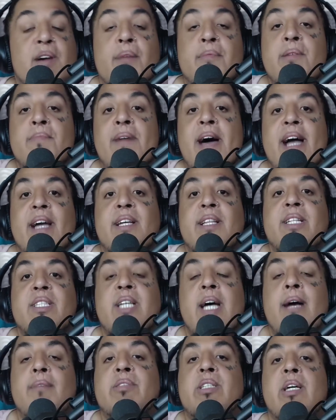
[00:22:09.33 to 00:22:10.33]
Coming back in the
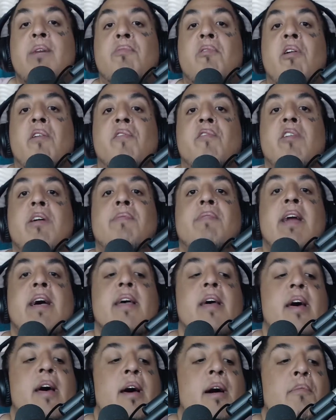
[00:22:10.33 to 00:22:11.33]
time skip off rip,
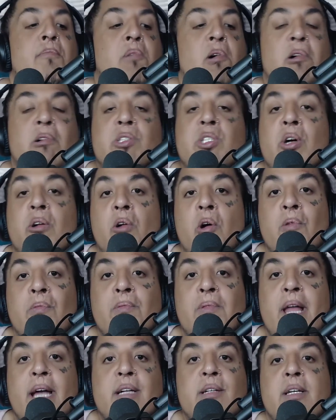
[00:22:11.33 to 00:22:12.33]
like
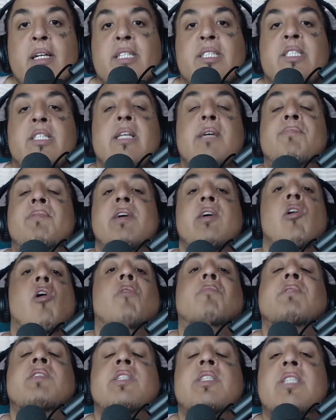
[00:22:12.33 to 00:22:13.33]
Boruto, like is sleeping,
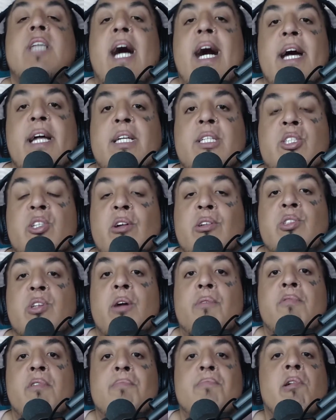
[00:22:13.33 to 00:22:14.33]
opens his eye, and it starts
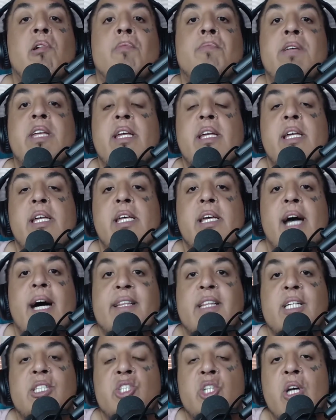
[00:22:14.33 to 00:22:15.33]
off with boom, he he
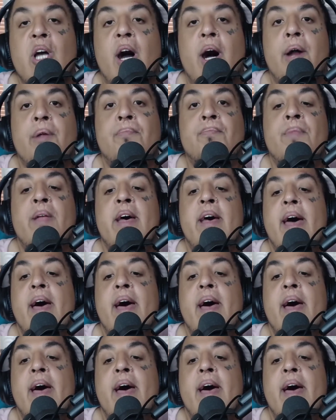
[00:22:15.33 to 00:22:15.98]
got the Jōgan,